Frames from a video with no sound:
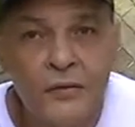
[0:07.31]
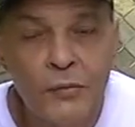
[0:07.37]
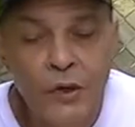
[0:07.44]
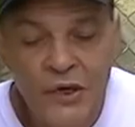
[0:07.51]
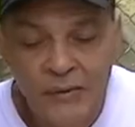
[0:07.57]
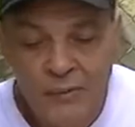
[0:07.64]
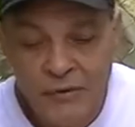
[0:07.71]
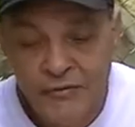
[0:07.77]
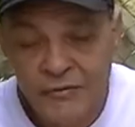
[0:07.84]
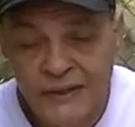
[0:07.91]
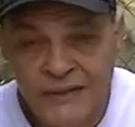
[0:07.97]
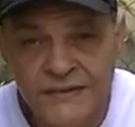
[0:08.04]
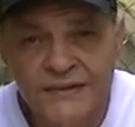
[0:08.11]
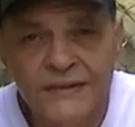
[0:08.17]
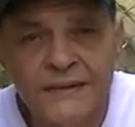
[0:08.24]
morning, my
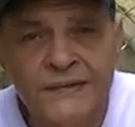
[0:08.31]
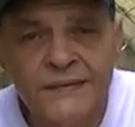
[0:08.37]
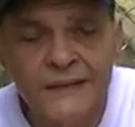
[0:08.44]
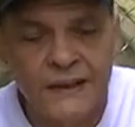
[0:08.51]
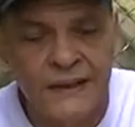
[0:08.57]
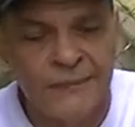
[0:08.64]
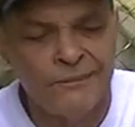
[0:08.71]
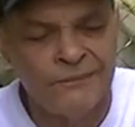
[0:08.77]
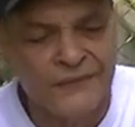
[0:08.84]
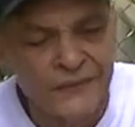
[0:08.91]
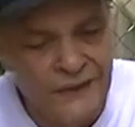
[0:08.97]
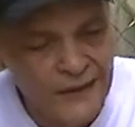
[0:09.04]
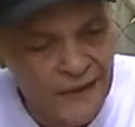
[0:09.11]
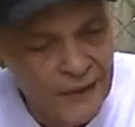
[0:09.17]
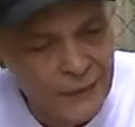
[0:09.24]
friends.
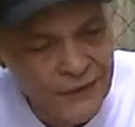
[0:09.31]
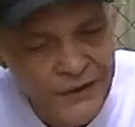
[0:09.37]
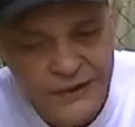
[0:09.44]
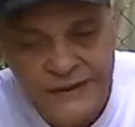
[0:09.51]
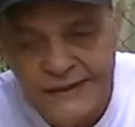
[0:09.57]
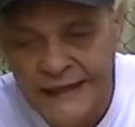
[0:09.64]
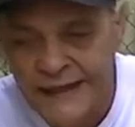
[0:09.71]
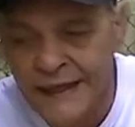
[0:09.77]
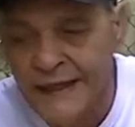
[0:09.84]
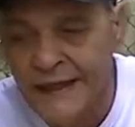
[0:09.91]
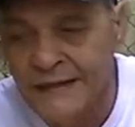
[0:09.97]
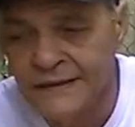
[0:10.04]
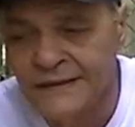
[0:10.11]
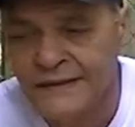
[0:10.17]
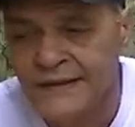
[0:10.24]
I'm here
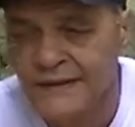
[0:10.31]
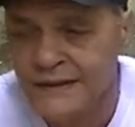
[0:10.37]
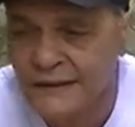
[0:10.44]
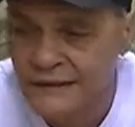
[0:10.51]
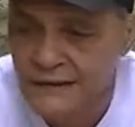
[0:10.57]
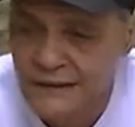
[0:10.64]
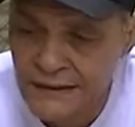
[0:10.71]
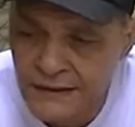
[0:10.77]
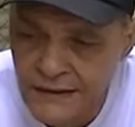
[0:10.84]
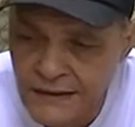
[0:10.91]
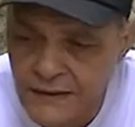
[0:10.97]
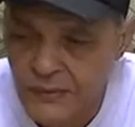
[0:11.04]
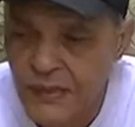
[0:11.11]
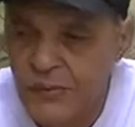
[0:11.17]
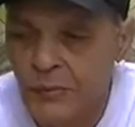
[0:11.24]
again.
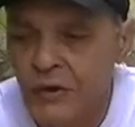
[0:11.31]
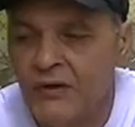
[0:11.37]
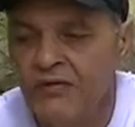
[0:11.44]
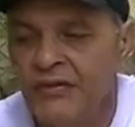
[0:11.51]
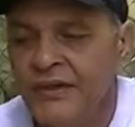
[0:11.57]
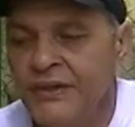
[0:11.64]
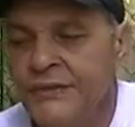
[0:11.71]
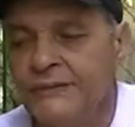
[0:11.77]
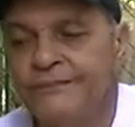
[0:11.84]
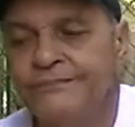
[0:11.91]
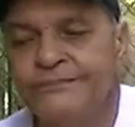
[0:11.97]
One more video